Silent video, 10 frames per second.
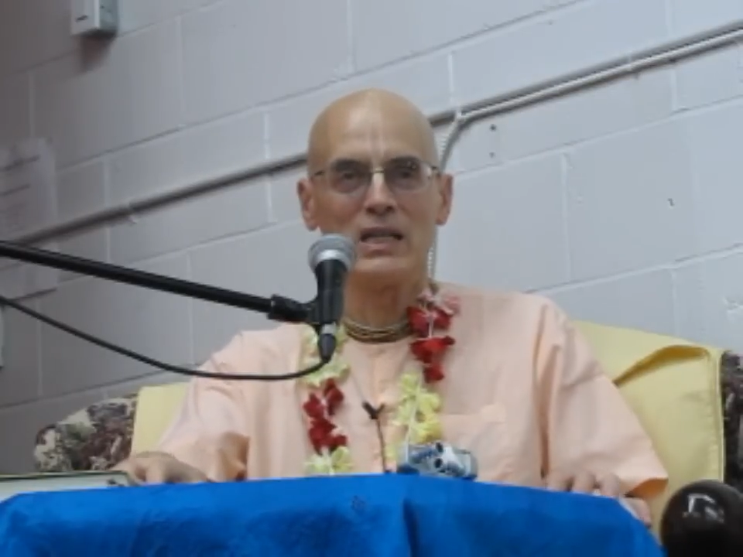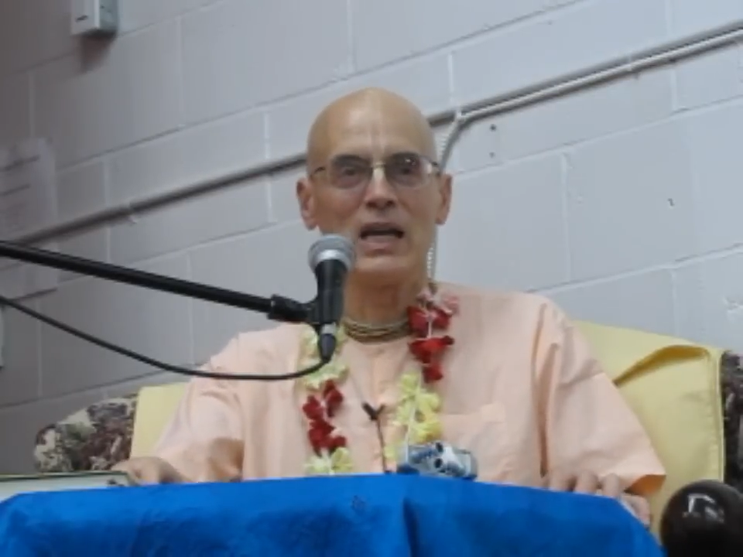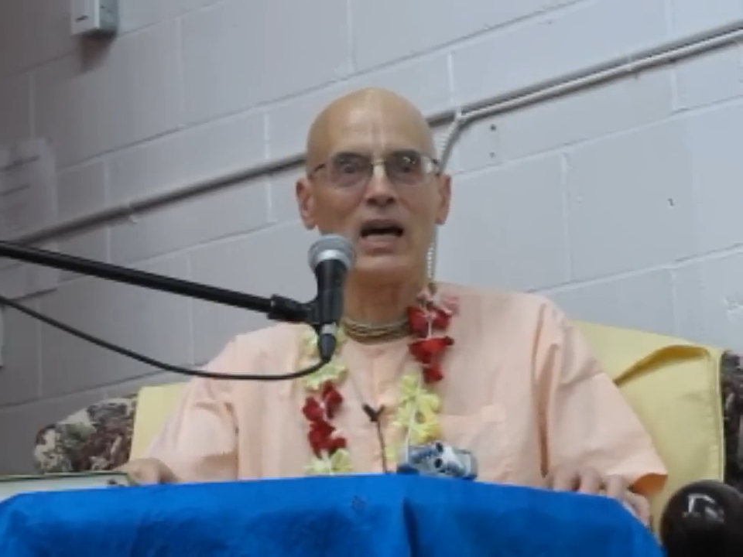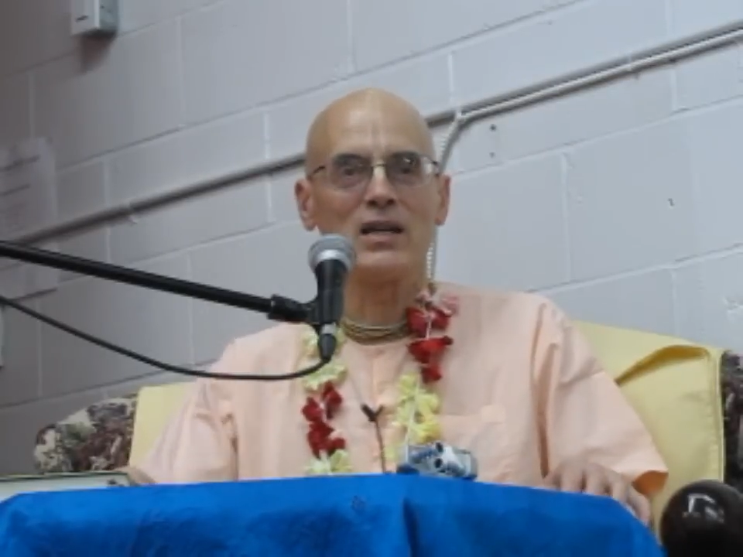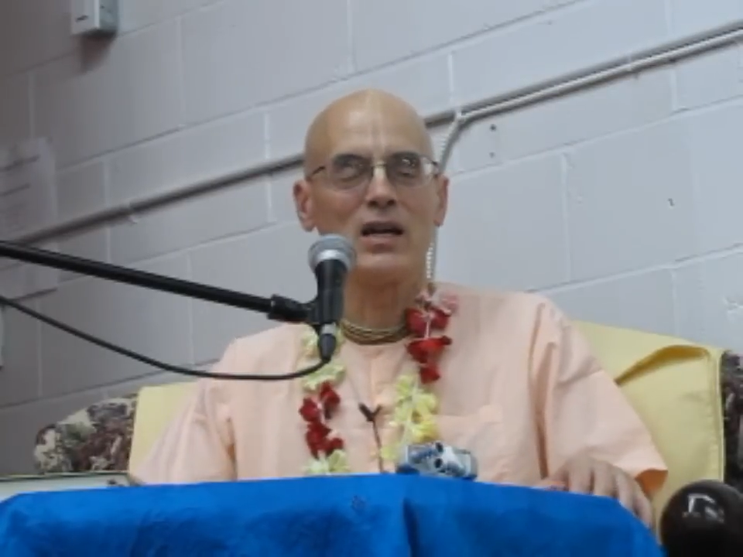
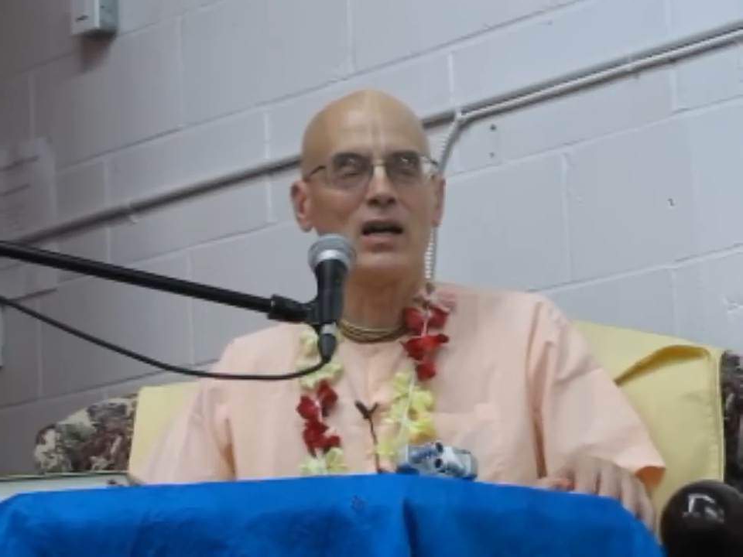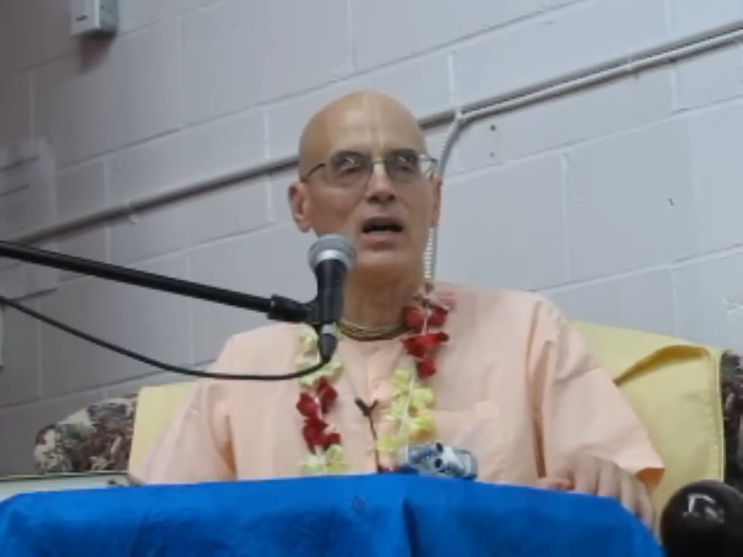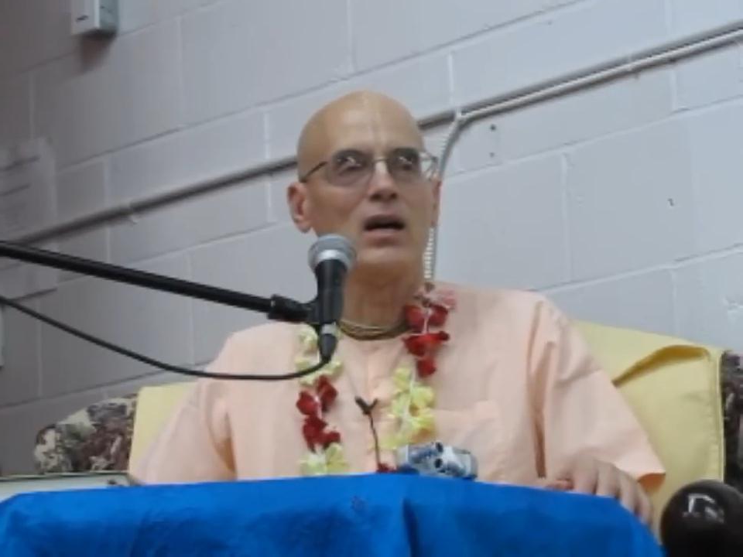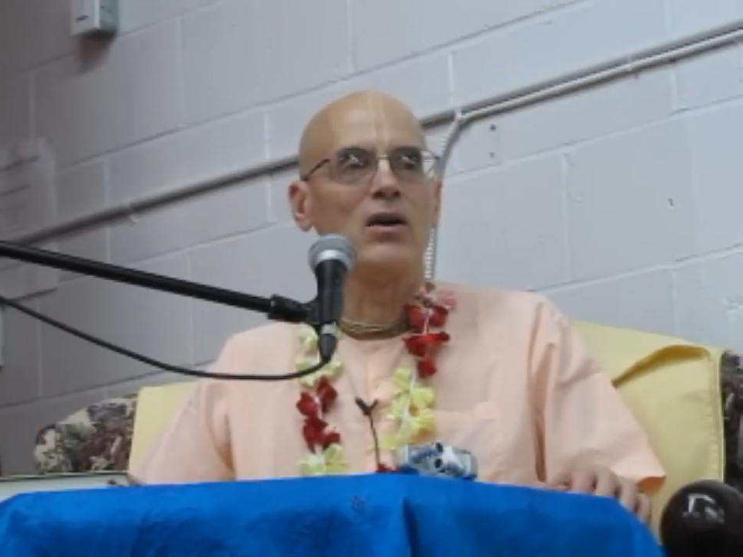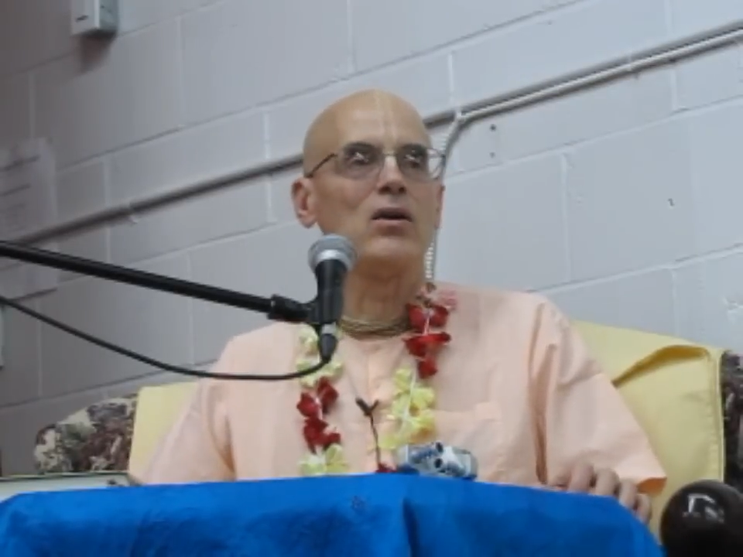That,
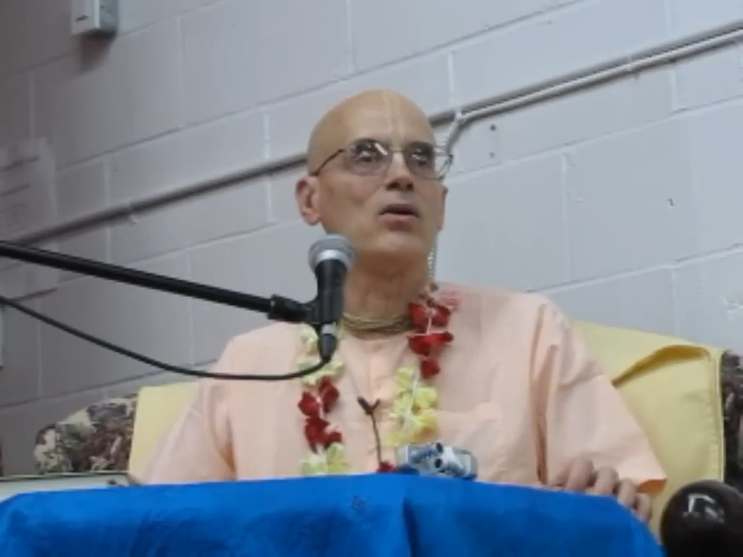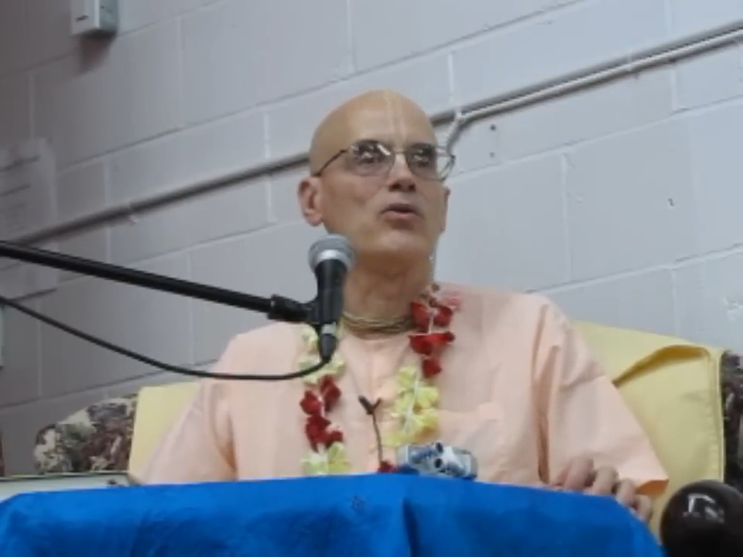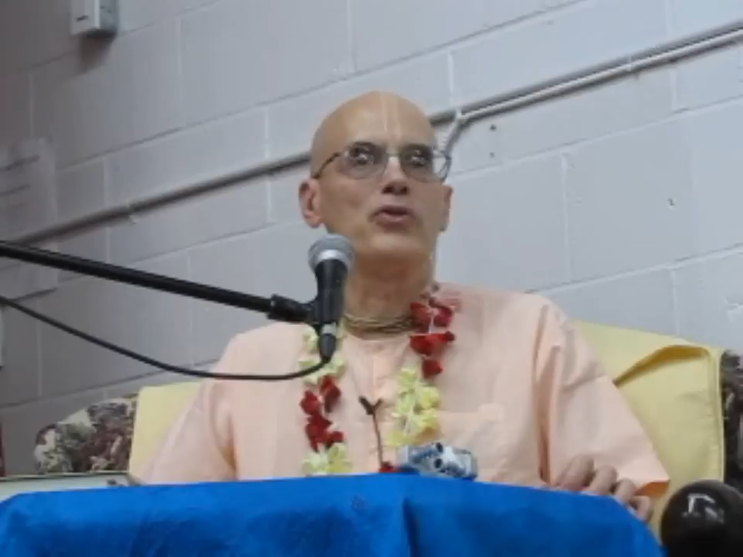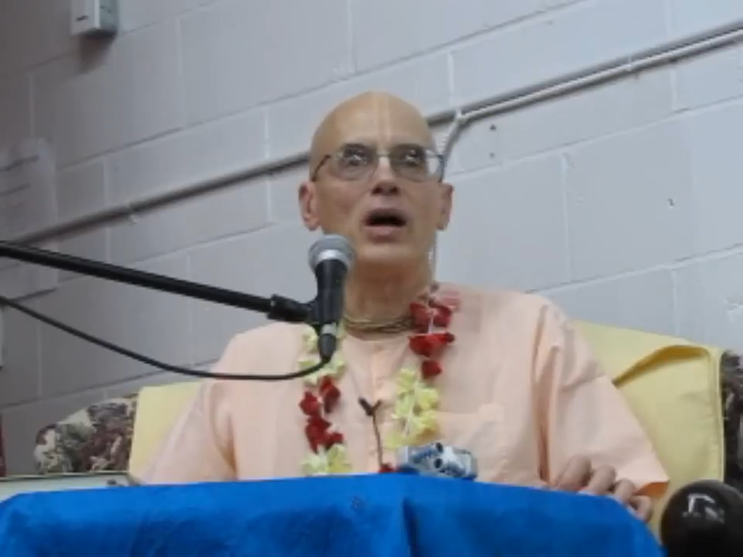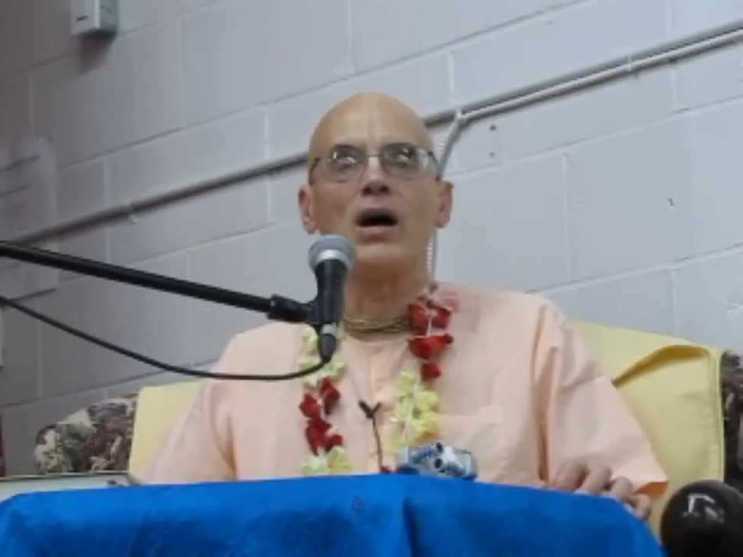oh,
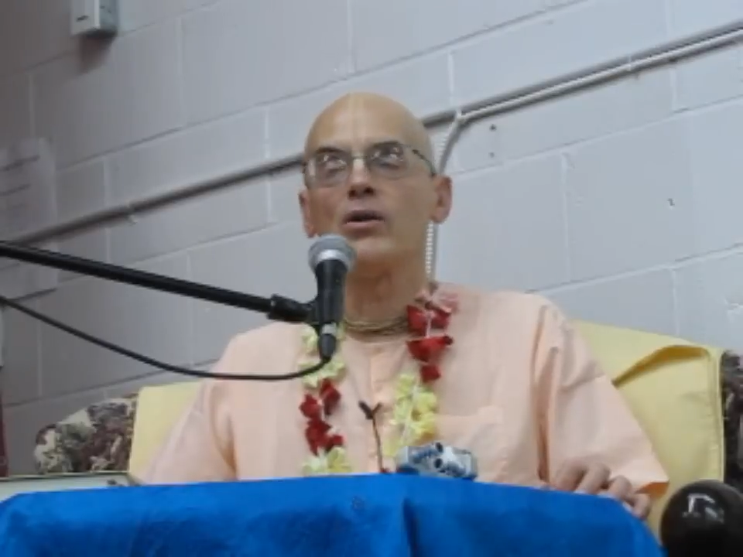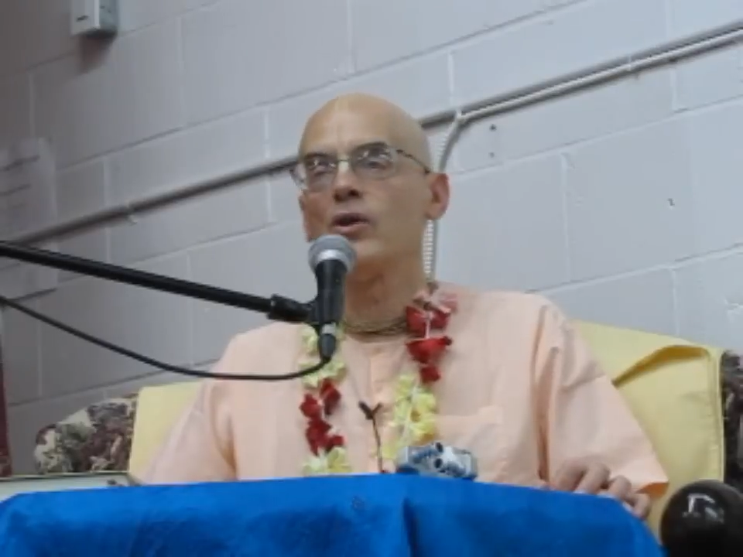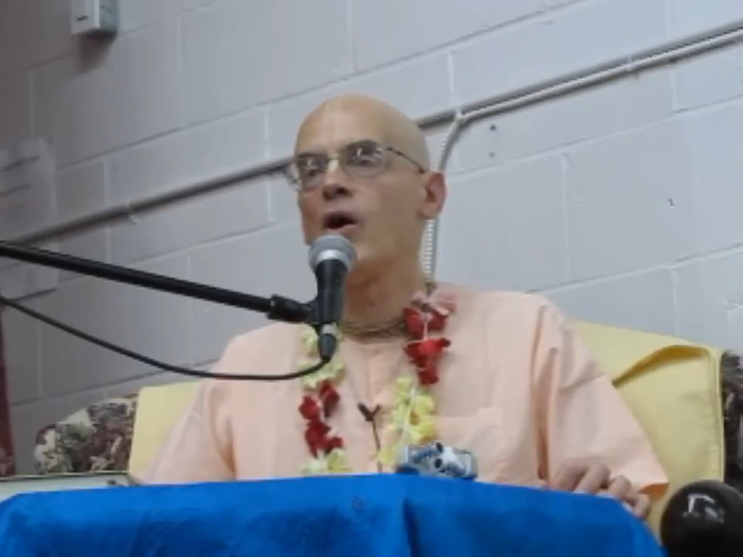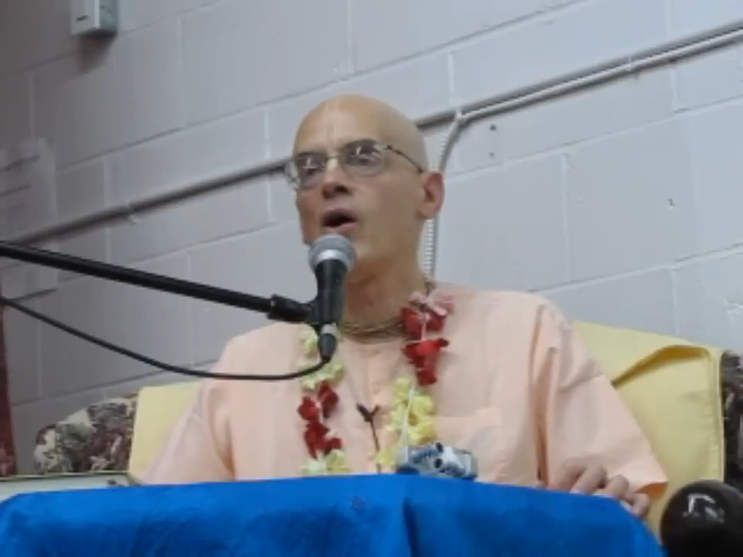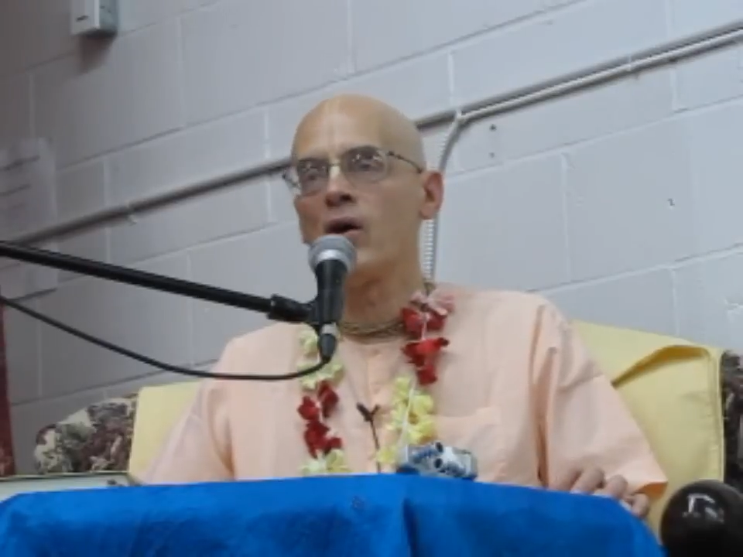for how
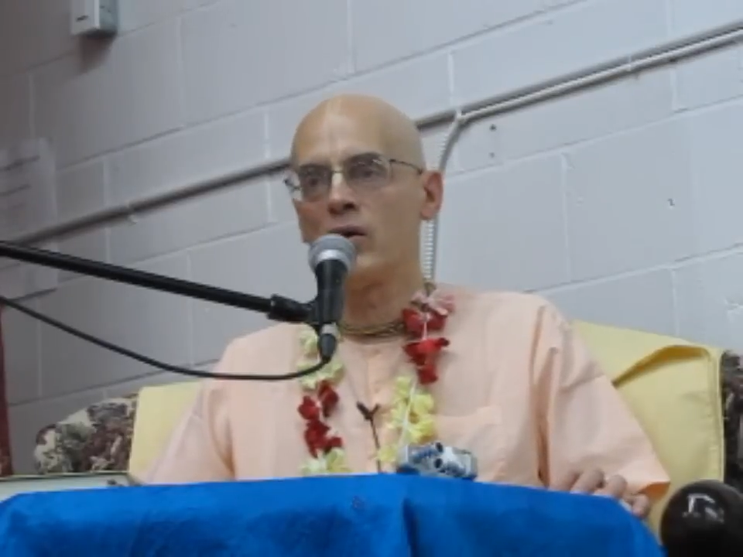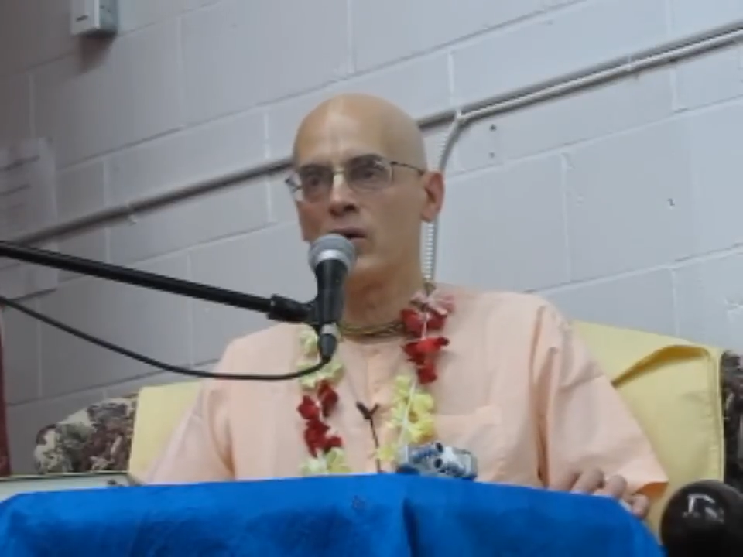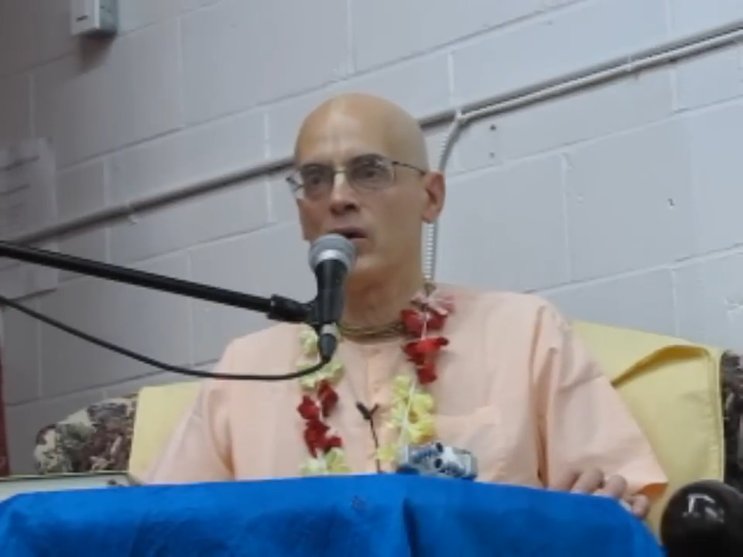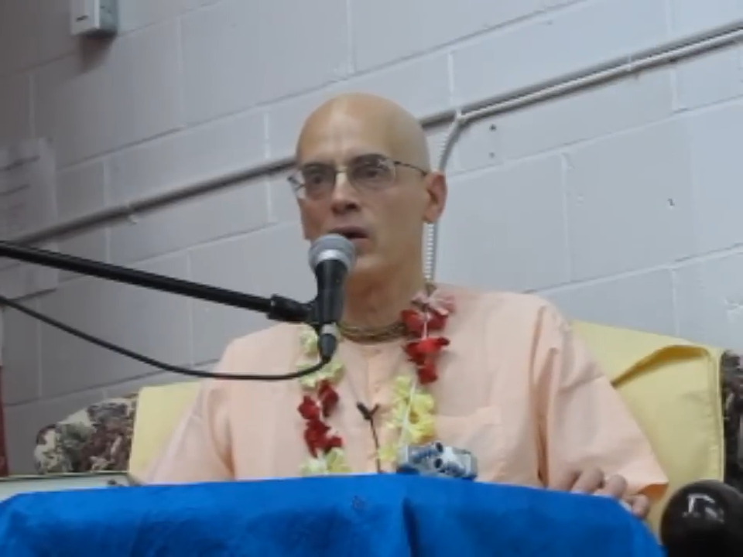long